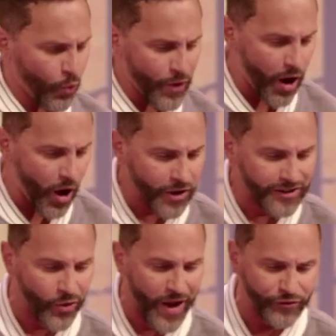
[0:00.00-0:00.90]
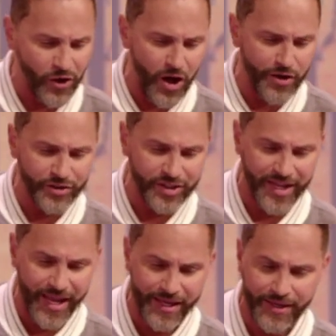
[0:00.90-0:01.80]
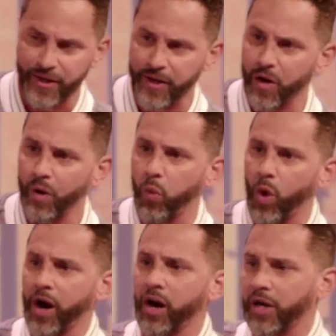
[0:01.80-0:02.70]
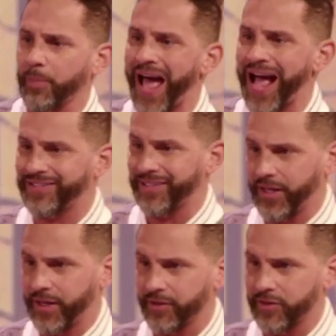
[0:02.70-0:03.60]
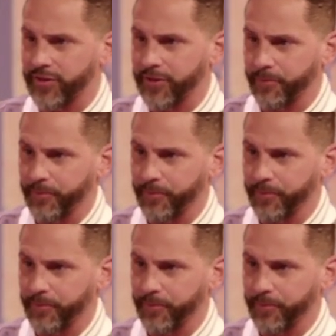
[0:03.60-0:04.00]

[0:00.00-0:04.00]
we also have to understand what our capacity is.